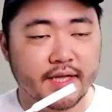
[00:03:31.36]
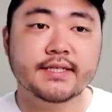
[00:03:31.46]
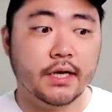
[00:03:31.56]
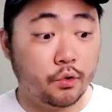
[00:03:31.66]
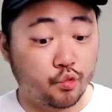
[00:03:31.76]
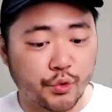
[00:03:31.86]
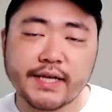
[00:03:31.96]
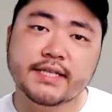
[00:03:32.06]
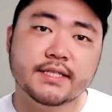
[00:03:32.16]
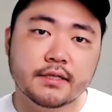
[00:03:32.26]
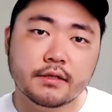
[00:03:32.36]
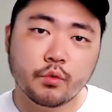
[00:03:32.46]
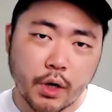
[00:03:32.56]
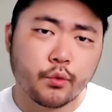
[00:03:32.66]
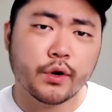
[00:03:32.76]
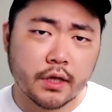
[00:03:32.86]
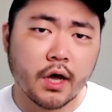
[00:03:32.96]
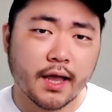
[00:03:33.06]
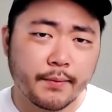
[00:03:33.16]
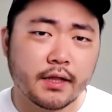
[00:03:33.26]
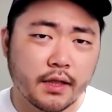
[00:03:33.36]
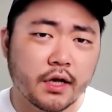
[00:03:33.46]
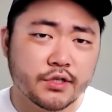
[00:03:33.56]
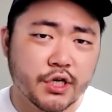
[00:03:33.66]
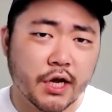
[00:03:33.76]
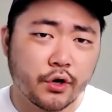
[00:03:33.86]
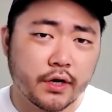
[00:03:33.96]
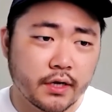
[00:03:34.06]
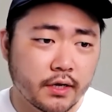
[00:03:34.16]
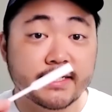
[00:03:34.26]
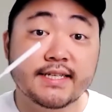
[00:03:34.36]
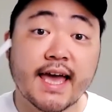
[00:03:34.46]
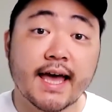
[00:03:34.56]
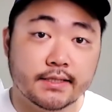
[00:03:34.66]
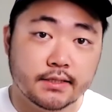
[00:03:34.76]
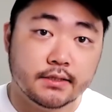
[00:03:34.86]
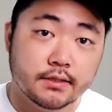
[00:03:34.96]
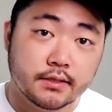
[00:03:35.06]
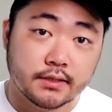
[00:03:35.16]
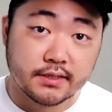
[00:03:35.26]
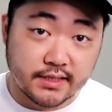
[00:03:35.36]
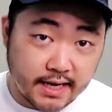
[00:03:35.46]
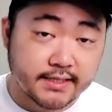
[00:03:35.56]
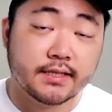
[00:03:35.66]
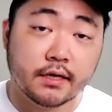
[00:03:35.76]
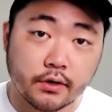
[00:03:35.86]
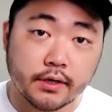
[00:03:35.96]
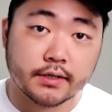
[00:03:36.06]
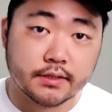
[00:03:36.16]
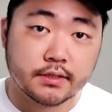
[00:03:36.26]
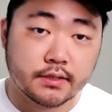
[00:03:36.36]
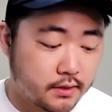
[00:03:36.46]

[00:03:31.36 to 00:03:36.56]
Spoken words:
Is there a reason why we're talking about Lost Cherry? Yes, yes there is.